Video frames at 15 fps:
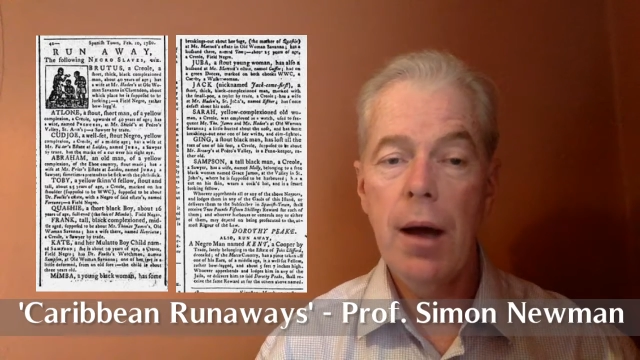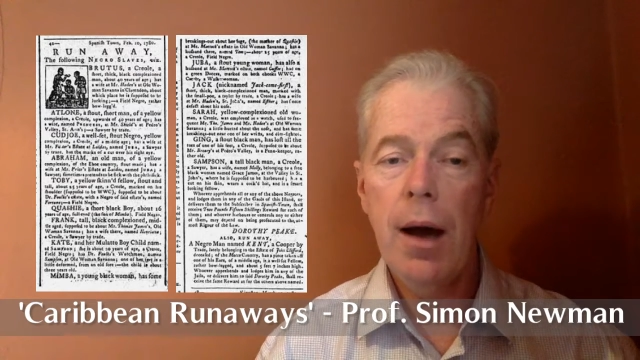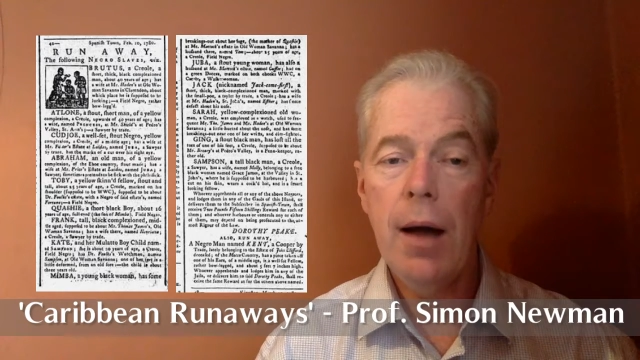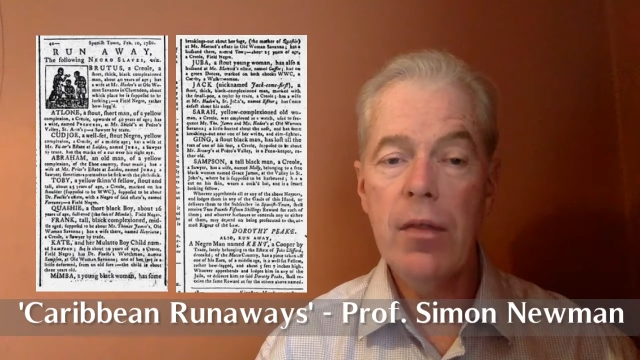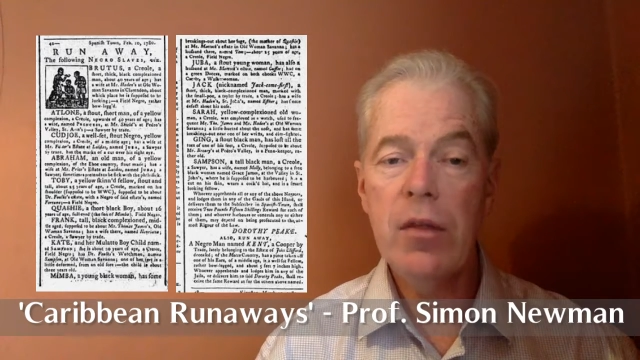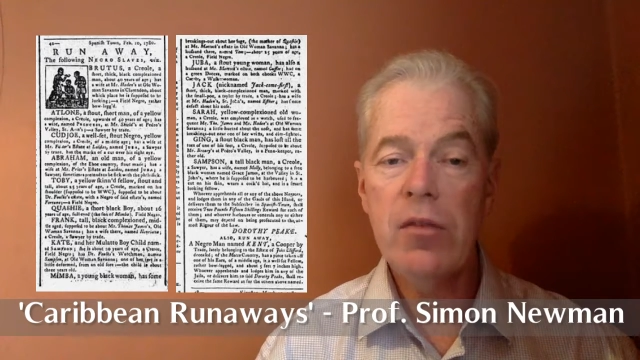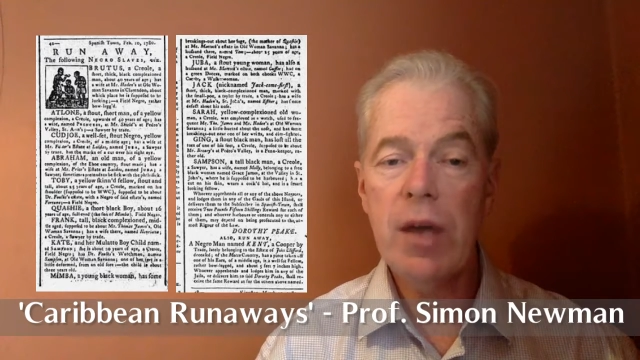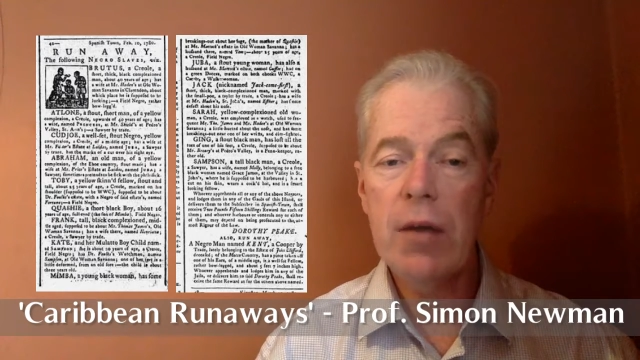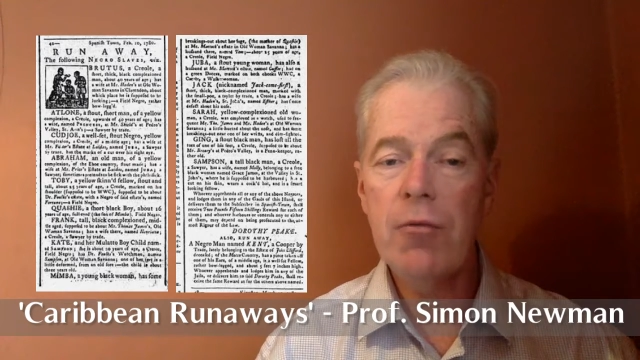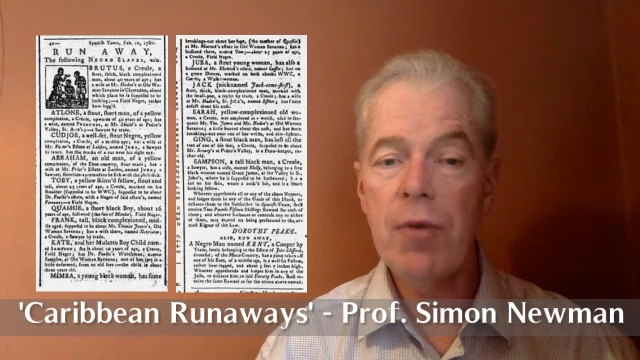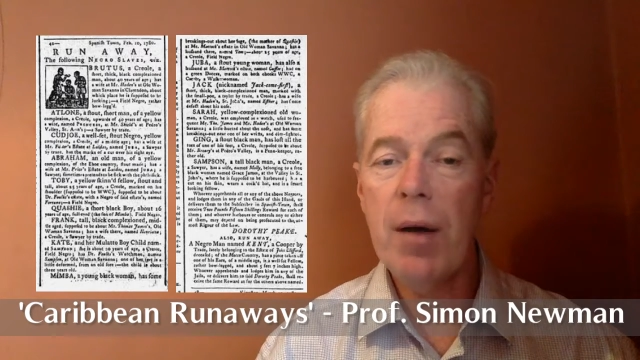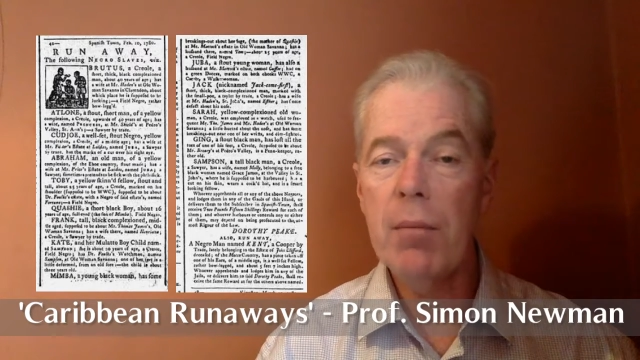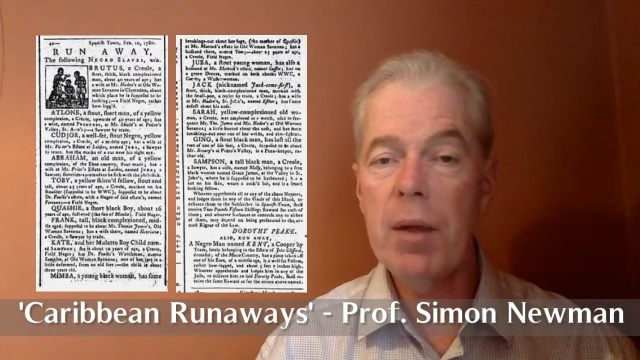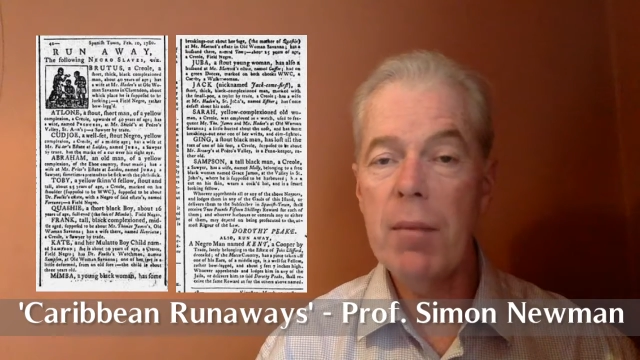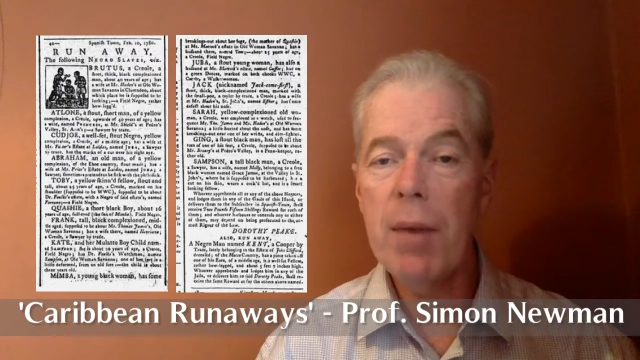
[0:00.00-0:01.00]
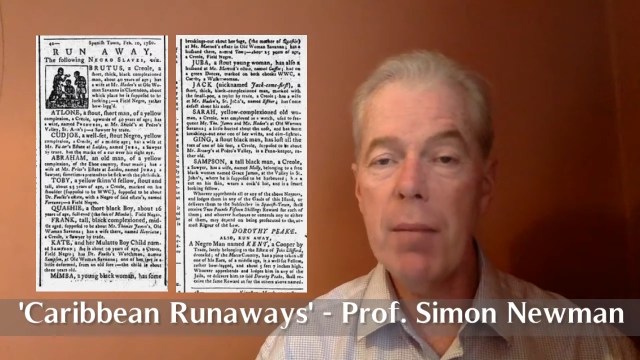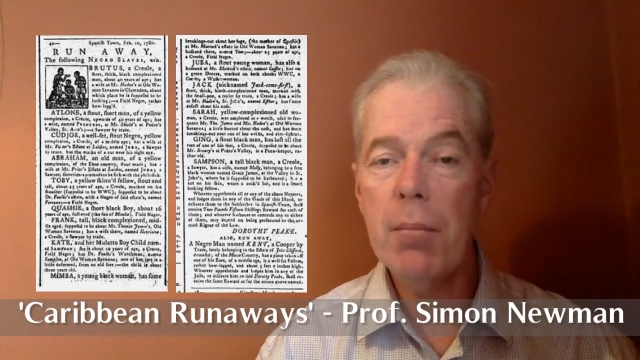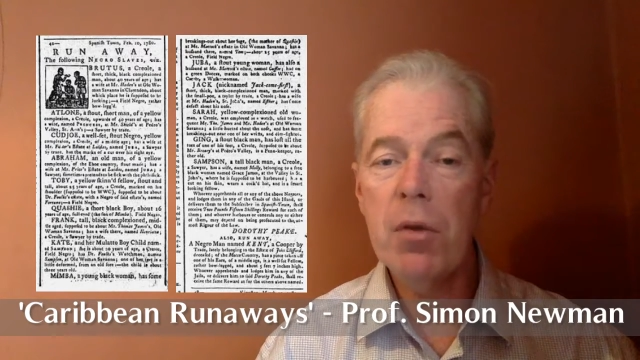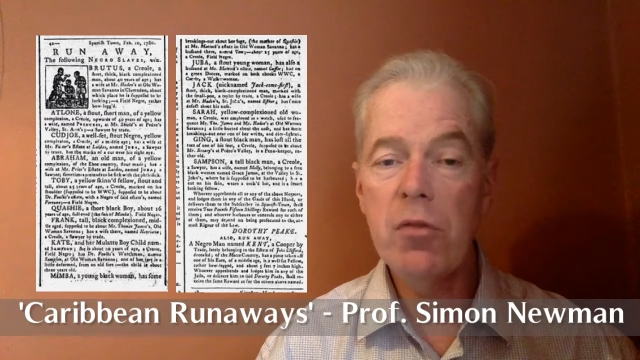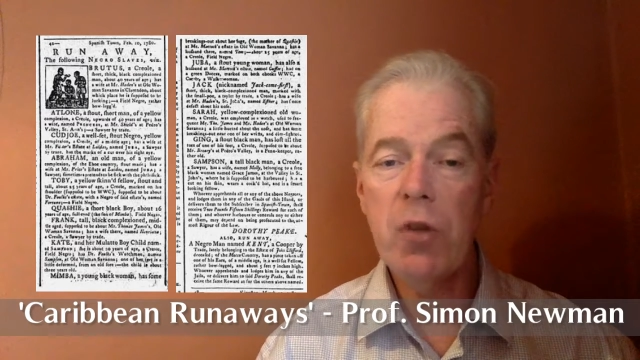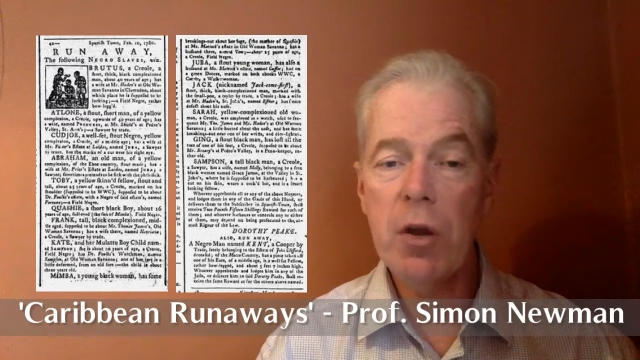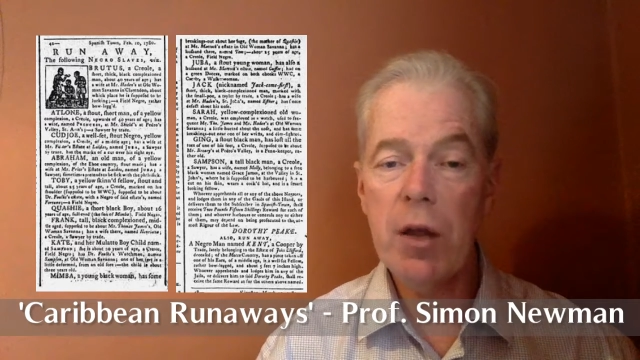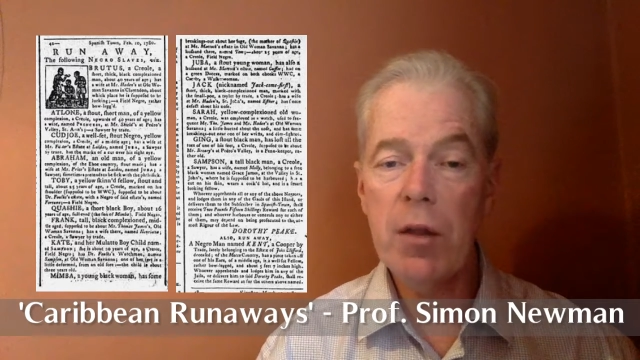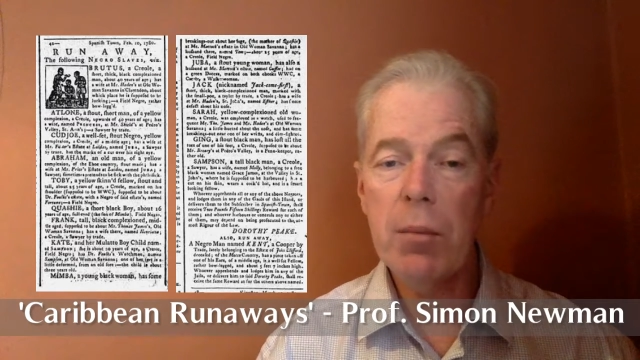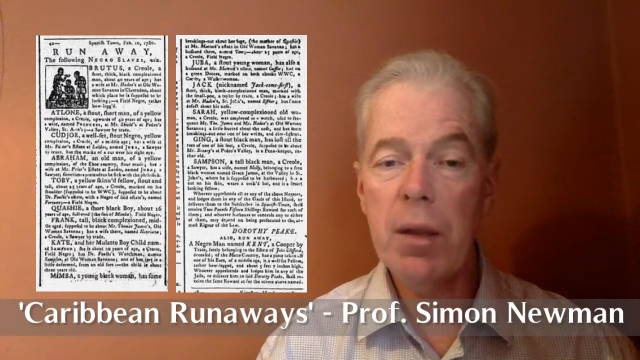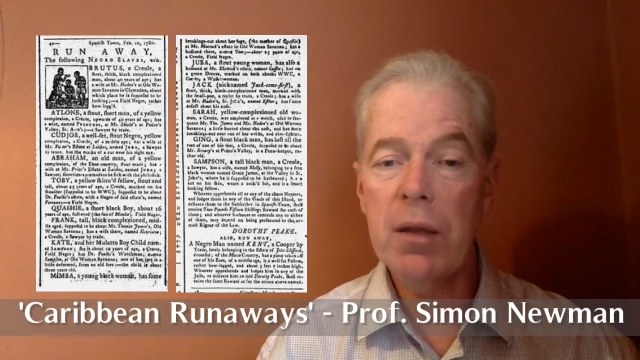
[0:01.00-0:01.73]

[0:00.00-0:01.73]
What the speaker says: others had family members on other